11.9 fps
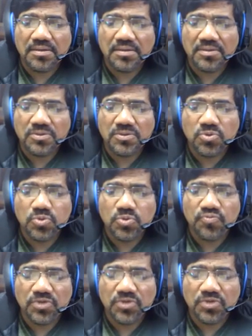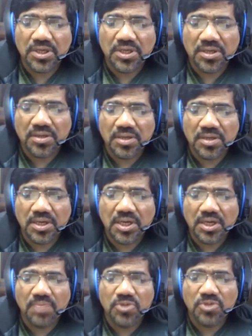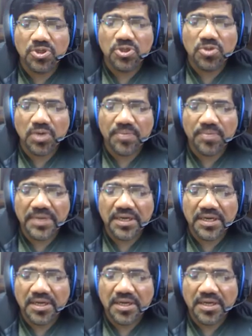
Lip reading: used for the community development.